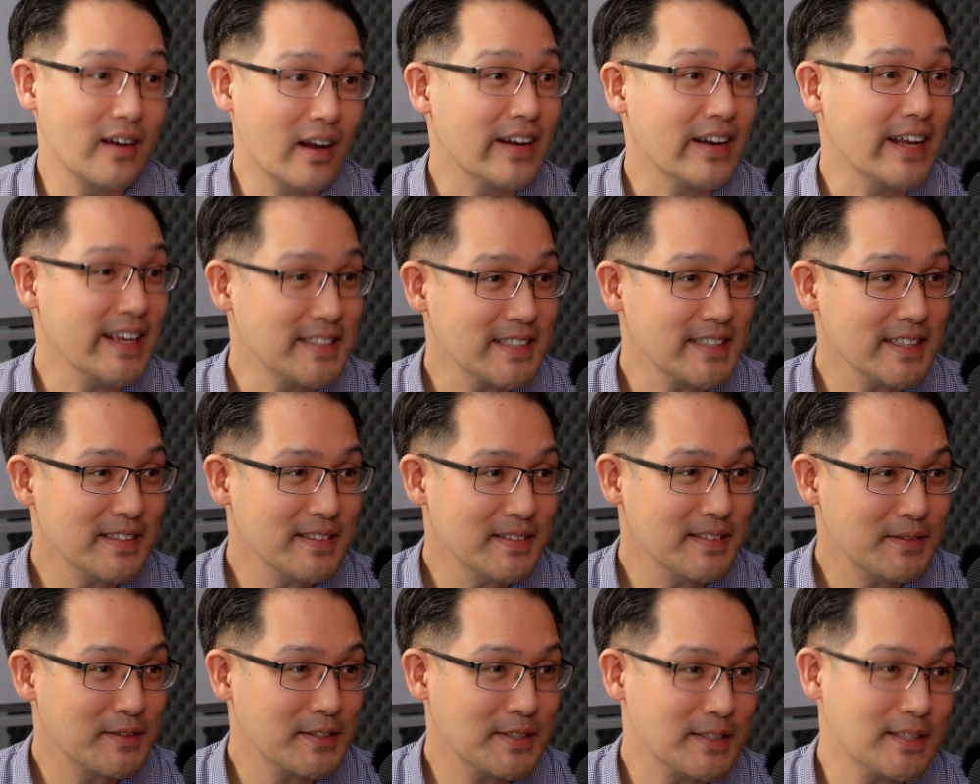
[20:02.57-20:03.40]
lot easier,
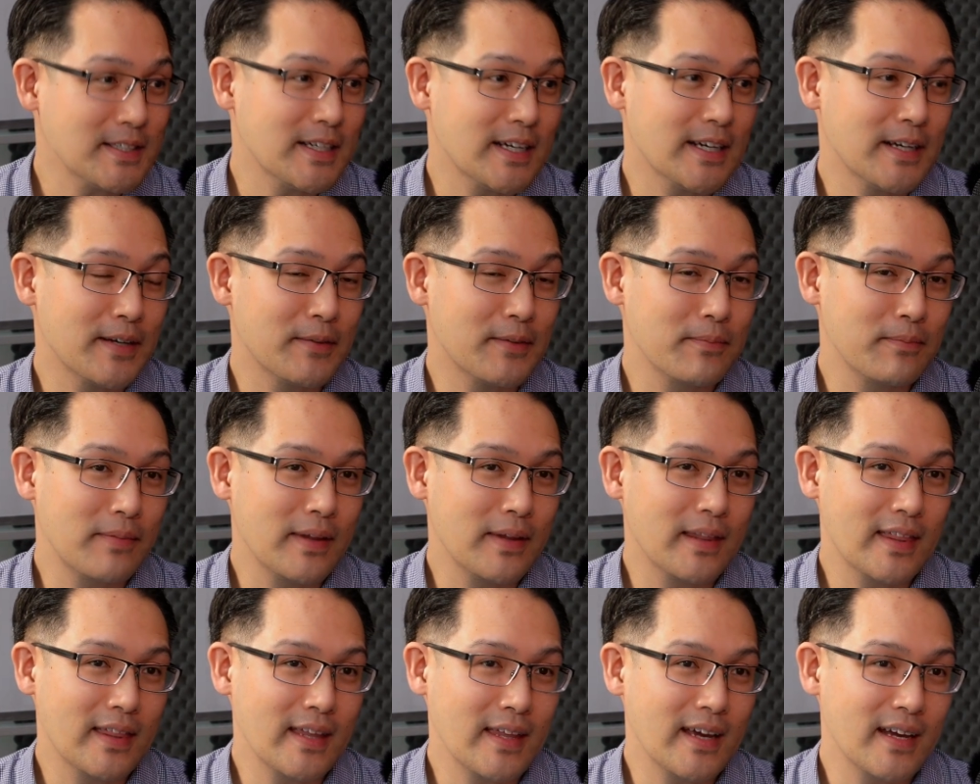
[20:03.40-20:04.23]

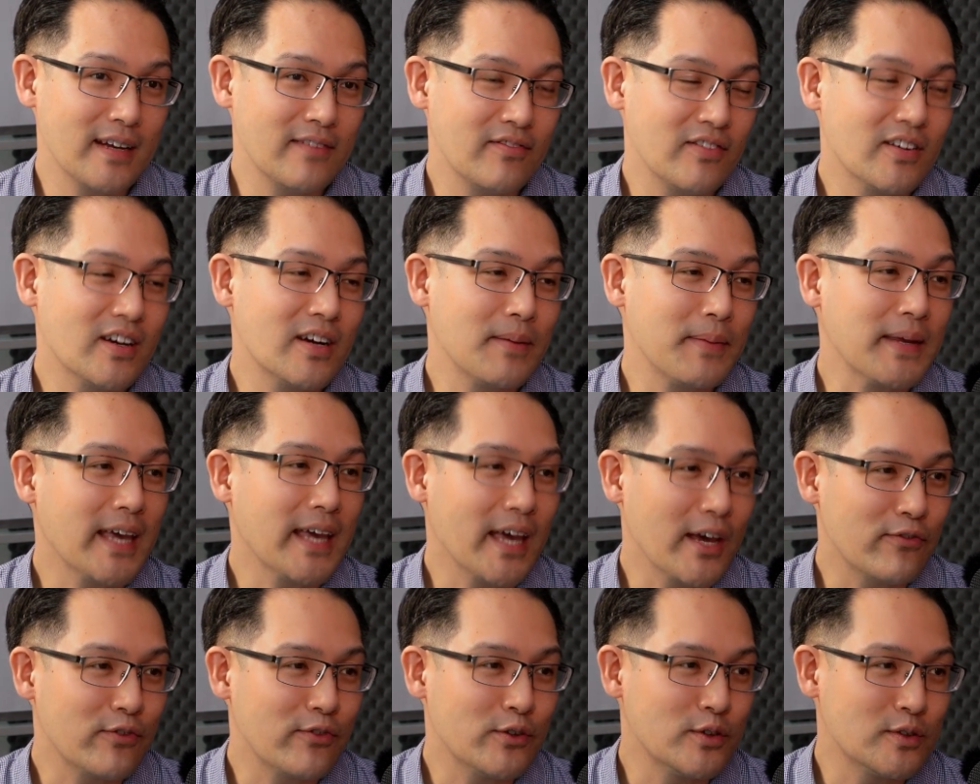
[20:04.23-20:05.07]
but then you've got to be
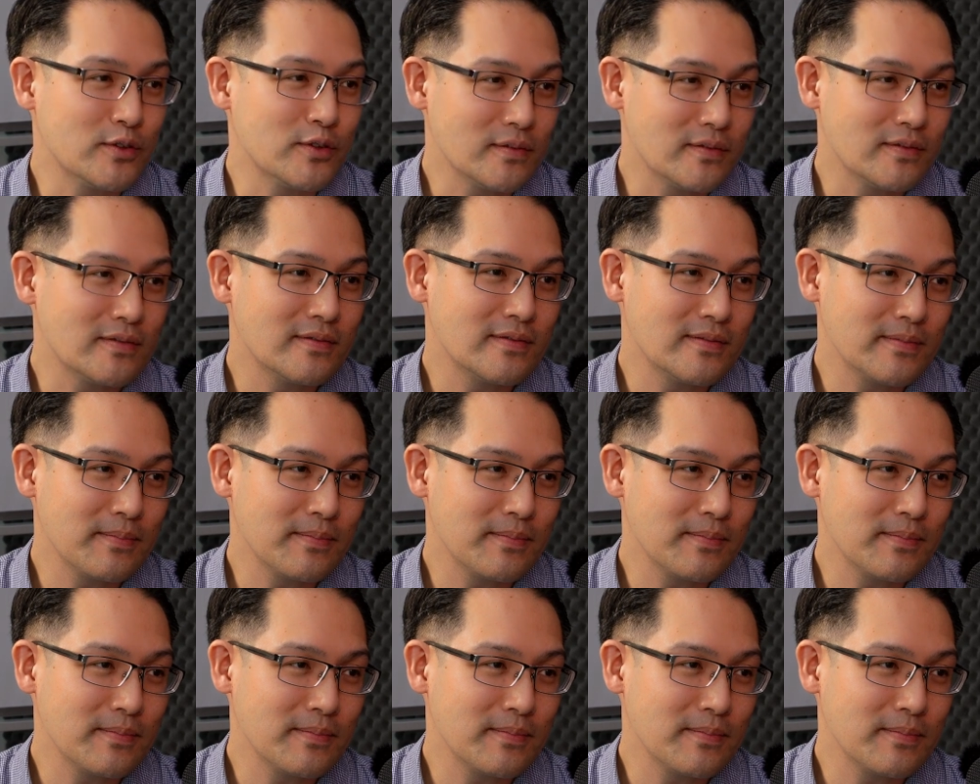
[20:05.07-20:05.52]
careful